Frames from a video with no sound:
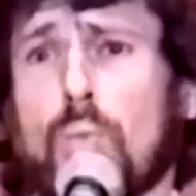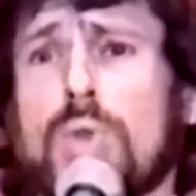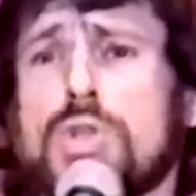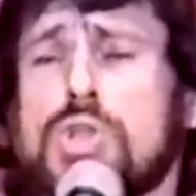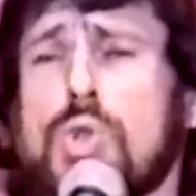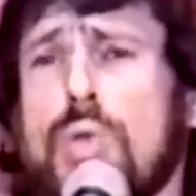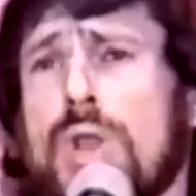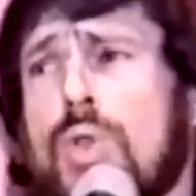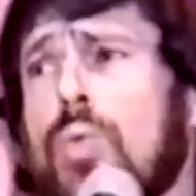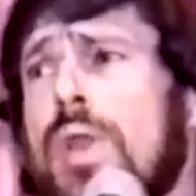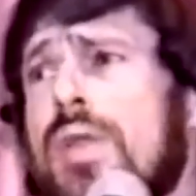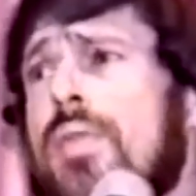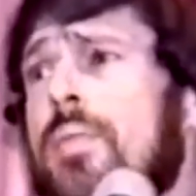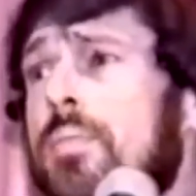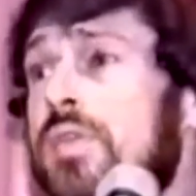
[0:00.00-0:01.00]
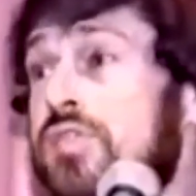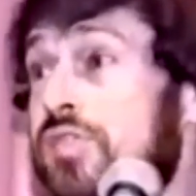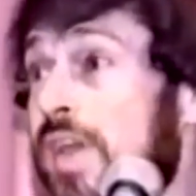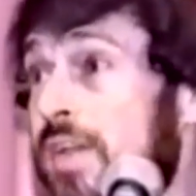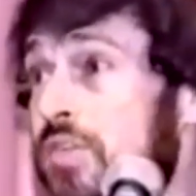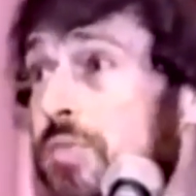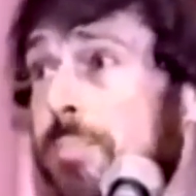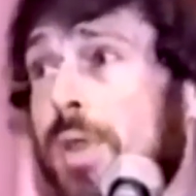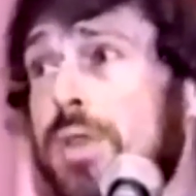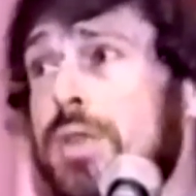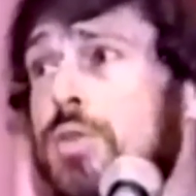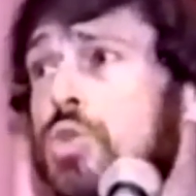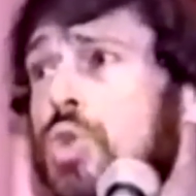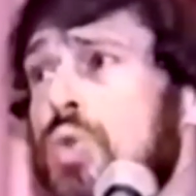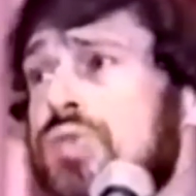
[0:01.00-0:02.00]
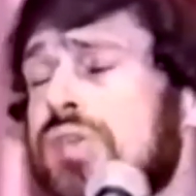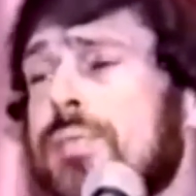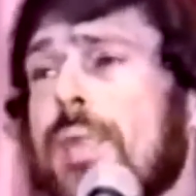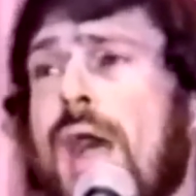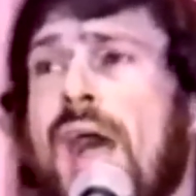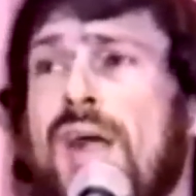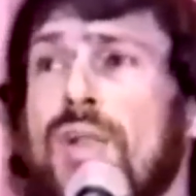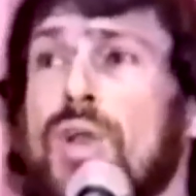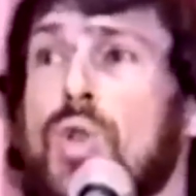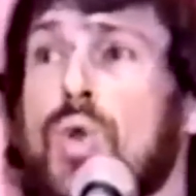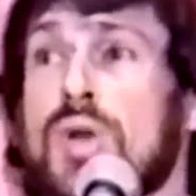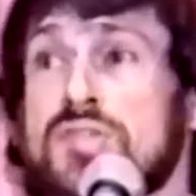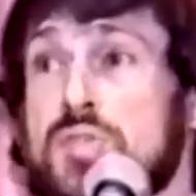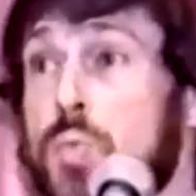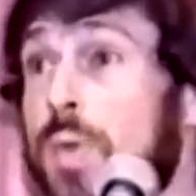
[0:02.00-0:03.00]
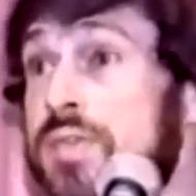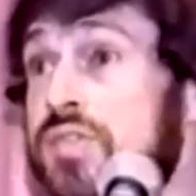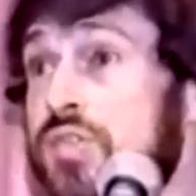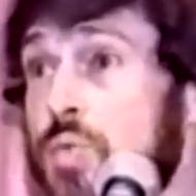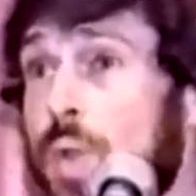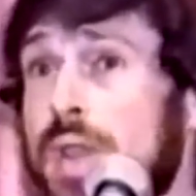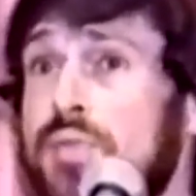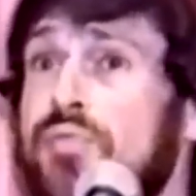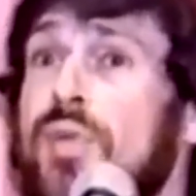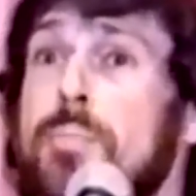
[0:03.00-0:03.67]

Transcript: would you agree that the six million Jews in the Holocaust went straight